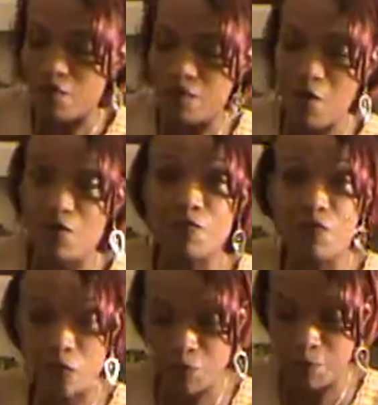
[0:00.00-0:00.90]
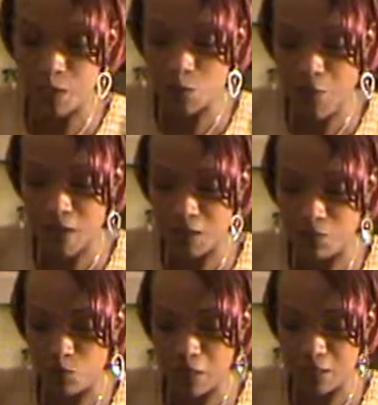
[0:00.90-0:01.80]
very fresh bean sprouts,
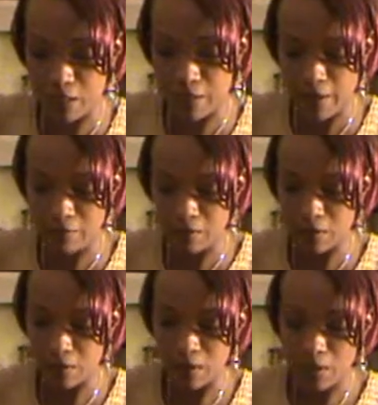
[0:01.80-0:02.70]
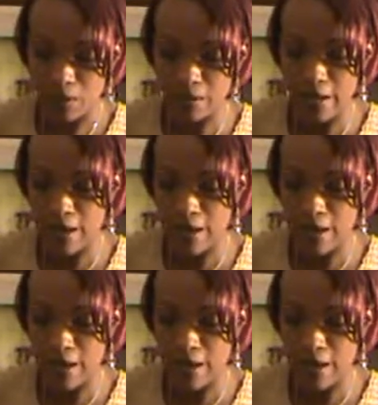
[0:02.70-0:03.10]
if you can see them. They're